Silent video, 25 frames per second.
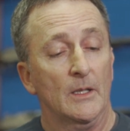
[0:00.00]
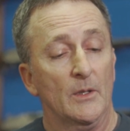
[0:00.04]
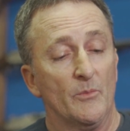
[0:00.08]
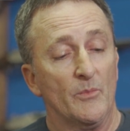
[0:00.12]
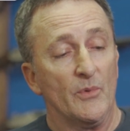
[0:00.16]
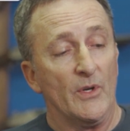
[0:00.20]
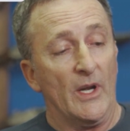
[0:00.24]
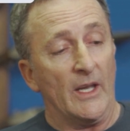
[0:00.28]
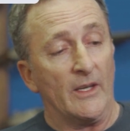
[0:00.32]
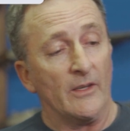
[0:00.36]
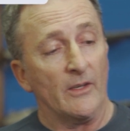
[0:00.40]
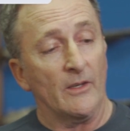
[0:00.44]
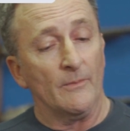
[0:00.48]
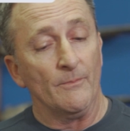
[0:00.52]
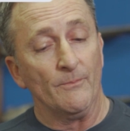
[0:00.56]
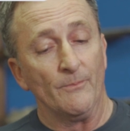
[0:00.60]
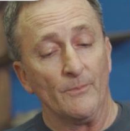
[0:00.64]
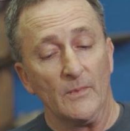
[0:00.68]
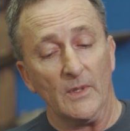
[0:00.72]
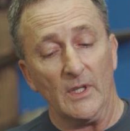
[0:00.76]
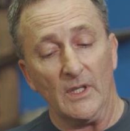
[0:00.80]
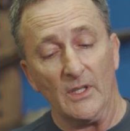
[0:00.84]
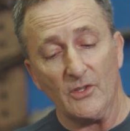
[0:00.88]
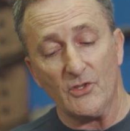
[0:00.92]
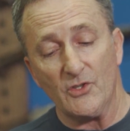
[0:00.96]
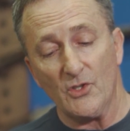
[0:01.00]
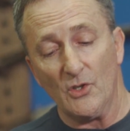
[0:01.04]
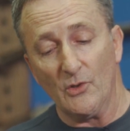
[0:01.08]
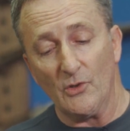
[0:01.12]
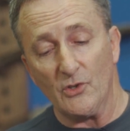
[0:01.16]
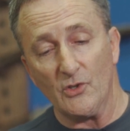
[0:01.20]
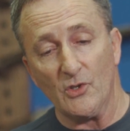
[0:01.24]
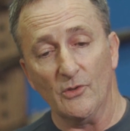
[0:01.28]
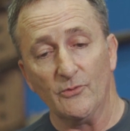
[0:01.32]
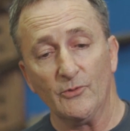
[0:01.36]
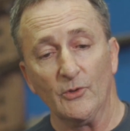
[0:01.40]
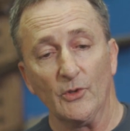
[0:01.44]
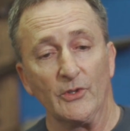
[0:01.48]
Brandon and so on and
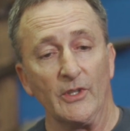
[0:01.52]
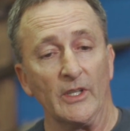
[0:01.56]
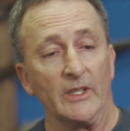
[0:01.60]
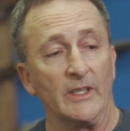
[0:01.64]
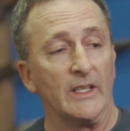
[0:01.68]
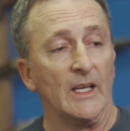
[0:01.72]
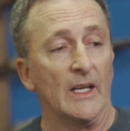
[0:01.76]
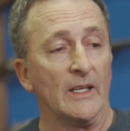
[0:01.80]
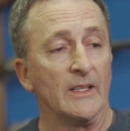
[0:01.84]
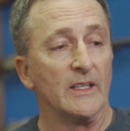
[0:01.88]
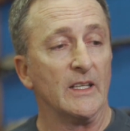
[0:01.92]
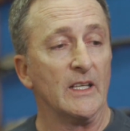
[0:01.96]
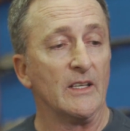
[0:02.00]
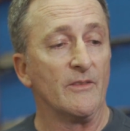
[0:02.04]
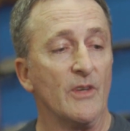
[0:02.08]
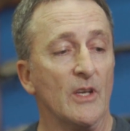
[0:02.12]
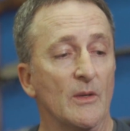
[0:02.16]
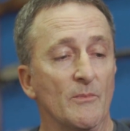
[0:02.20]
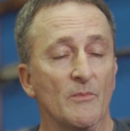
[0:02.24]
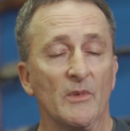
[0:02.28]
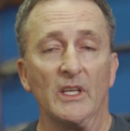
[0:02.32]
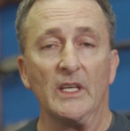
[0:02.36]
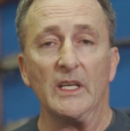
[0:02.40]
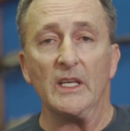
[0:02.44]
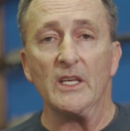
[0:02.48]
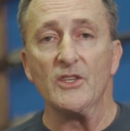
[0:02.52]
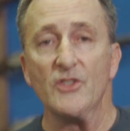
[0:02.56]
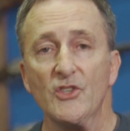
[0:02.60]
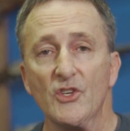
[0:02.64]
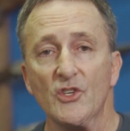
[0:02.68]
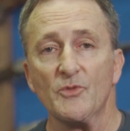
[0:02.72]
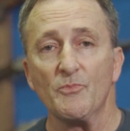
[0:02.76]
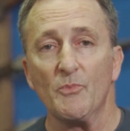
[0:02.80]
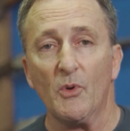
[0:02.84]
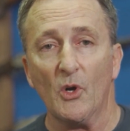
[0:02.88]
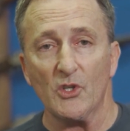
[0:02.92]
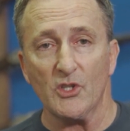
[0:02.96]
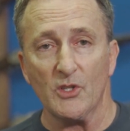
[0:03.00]
so forth, and give him the
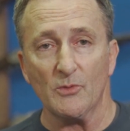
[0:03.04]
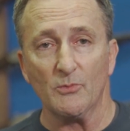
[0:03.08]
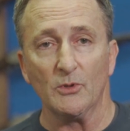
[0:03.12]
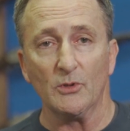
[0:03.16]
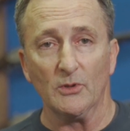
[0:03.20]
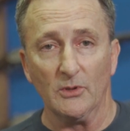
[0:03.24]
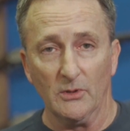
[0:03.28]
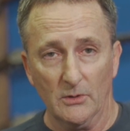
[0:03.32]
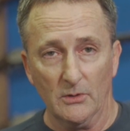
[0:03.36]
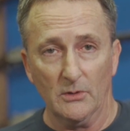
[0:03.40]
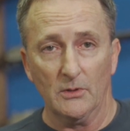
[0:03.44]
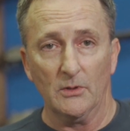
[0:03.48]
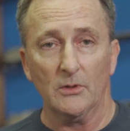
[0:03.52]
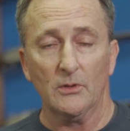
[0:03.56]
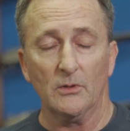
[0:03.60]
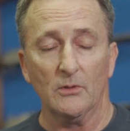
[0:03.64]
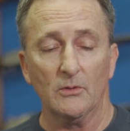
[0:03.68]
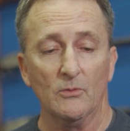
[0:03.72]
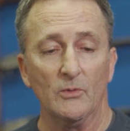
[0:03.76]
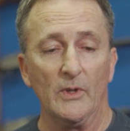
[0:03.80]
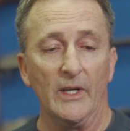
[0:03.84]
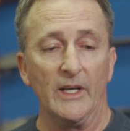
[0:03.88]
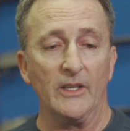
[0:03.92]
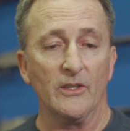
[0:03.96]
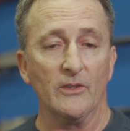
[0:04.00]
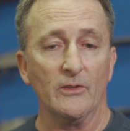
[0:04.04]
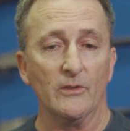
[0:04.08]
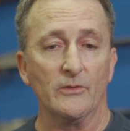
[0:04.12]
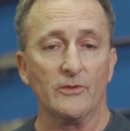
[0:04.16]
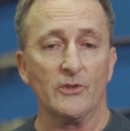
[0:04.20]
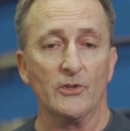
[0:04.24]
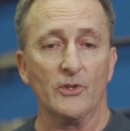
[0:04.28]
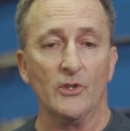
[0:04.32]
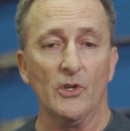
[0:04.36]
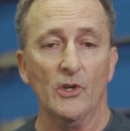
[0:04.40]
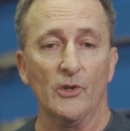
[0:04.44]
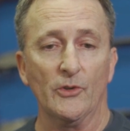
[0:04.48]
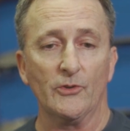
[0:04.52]
easiest possible way
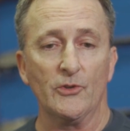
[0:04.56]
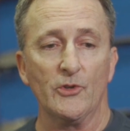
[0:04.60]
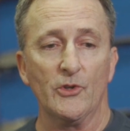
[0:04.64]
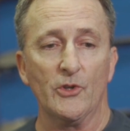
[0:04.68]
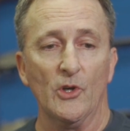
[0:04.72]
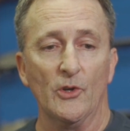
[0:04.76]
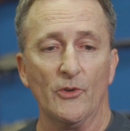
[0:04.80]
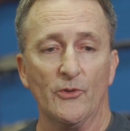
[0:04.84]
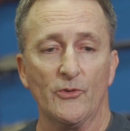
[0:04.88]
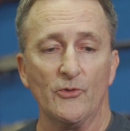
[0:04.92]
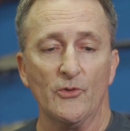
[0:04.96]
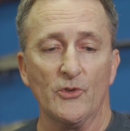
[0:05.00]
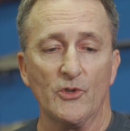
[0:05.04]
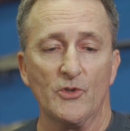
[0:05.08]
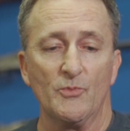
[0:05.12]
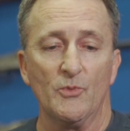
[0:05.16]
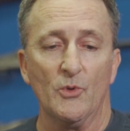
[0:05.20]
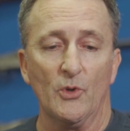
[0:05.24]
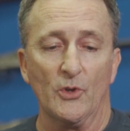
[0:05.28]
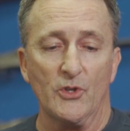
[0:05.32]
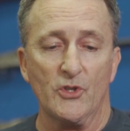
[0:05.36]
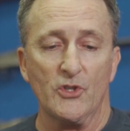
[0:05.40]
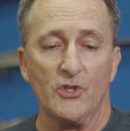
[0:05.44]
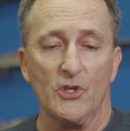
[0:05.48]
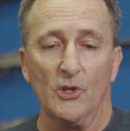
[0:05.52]
to go through his sports.